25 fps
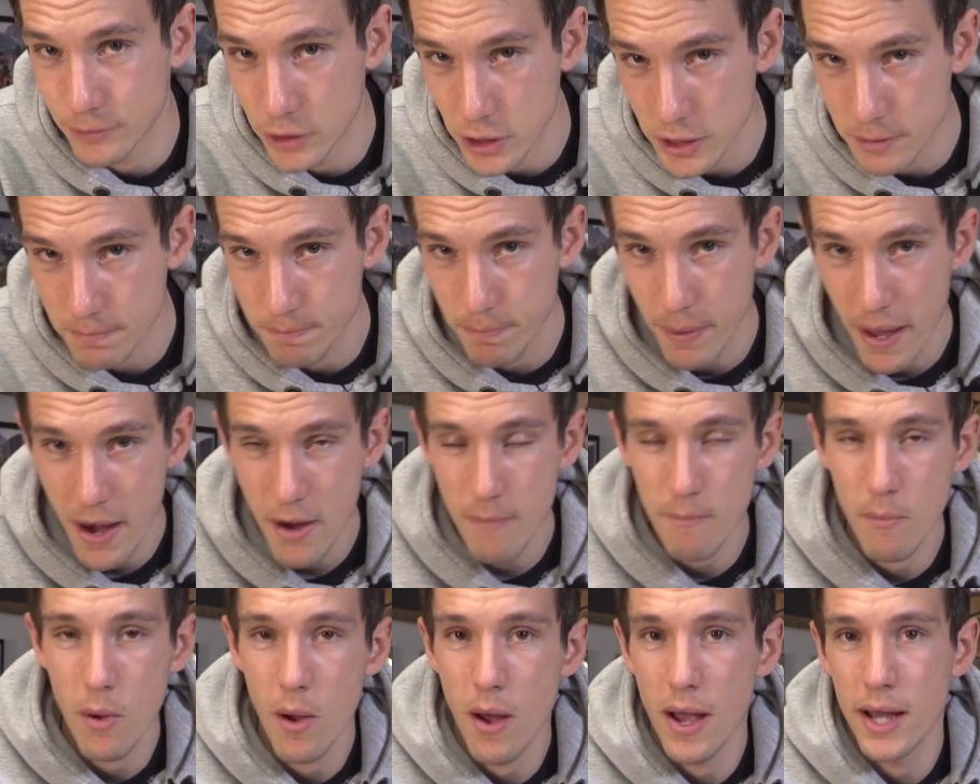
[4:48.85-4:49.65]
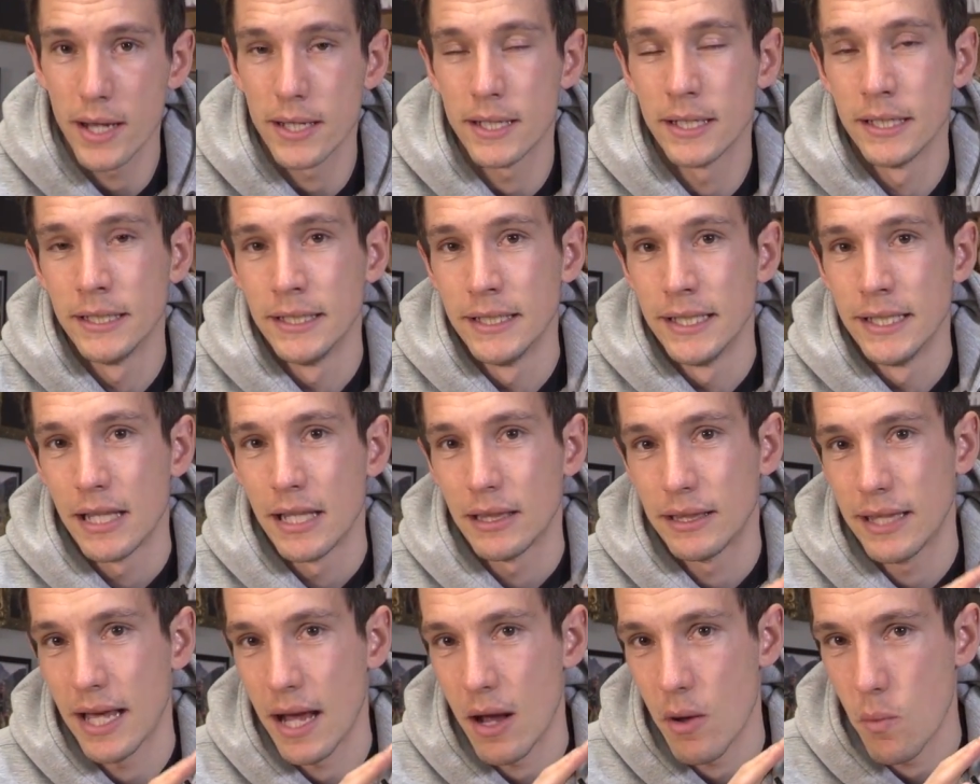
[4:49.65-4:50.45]
Just bear in mind
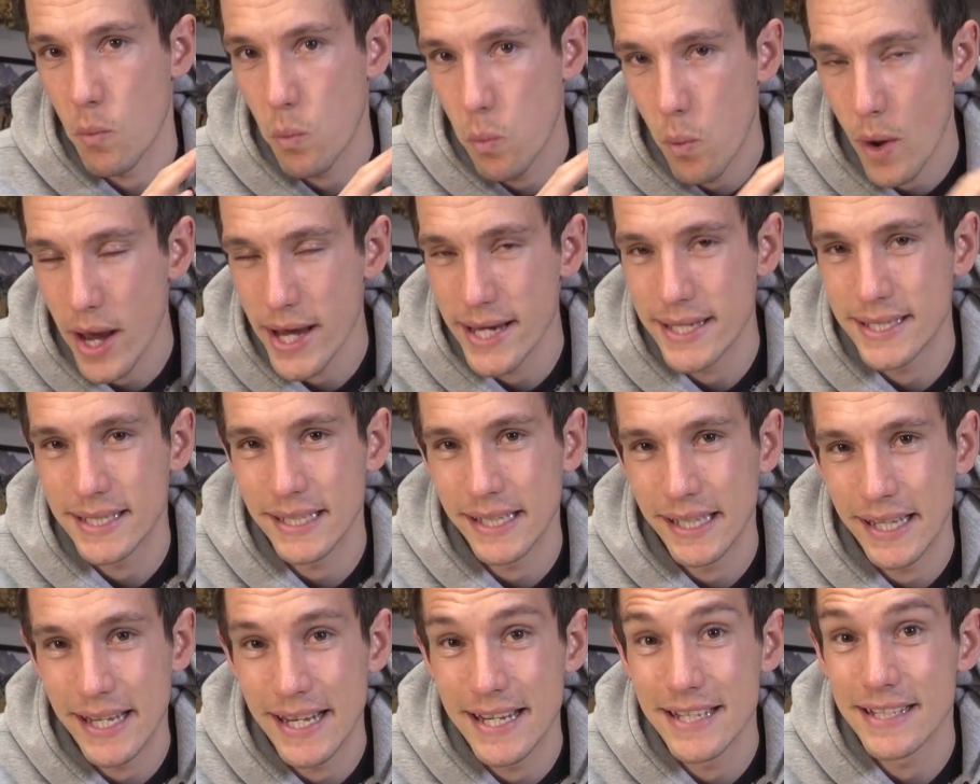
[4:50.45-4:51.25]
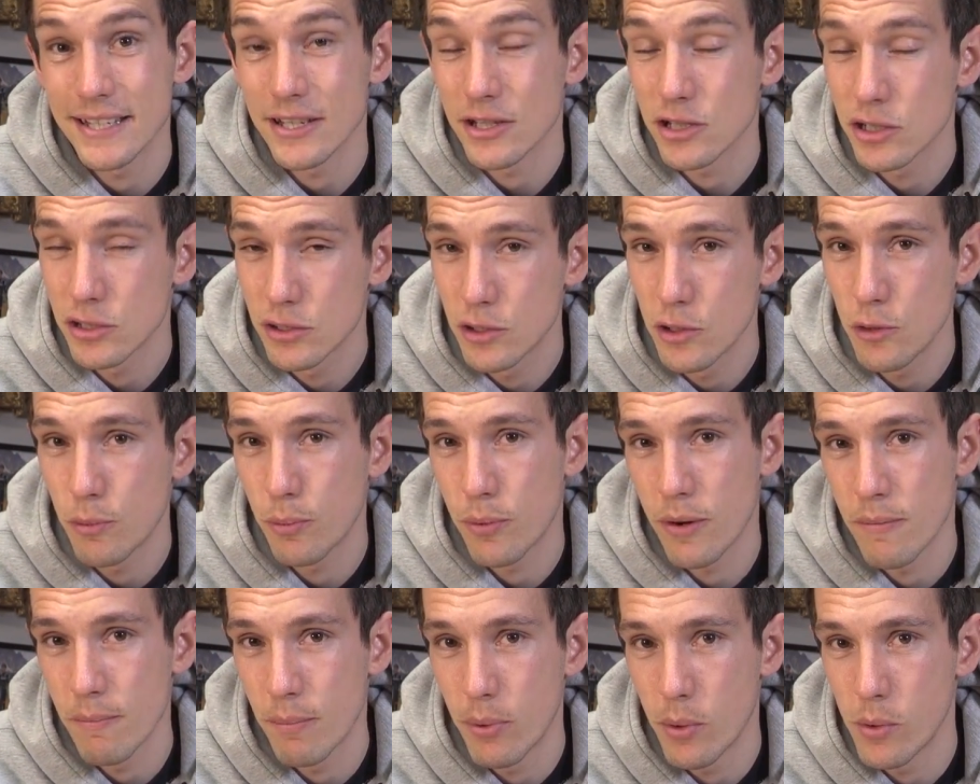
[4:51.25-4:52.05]
that weight is
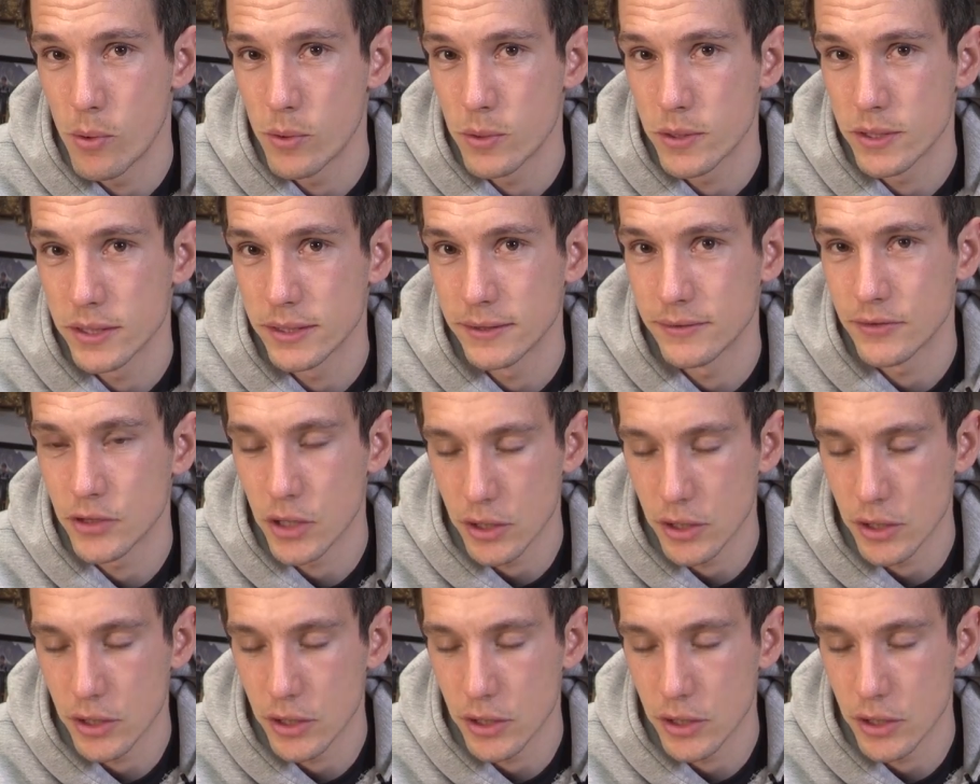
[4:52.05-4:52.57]
super important.